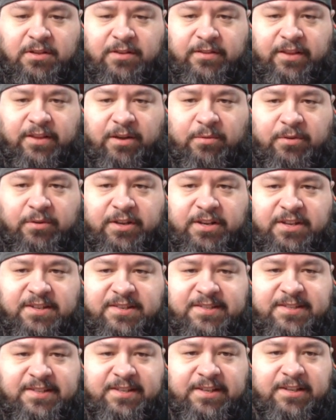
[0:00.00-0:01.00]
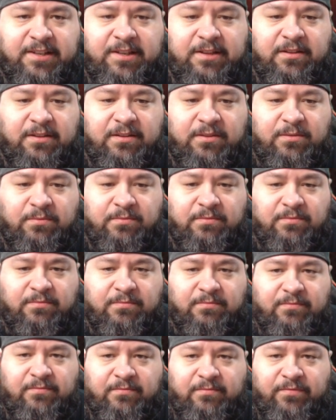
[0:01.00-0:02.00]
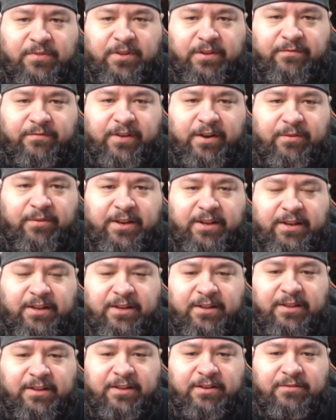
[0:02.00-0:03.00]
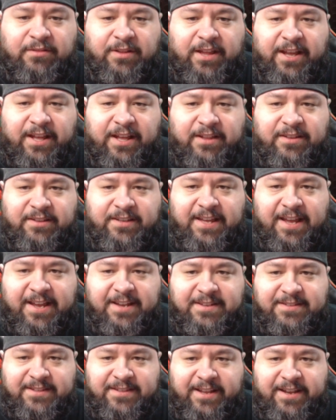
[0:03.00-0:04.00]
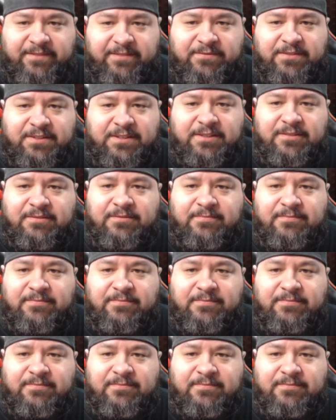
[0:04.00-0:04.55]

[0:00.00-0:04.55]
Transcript: we're gonna steal the very little eld he has left.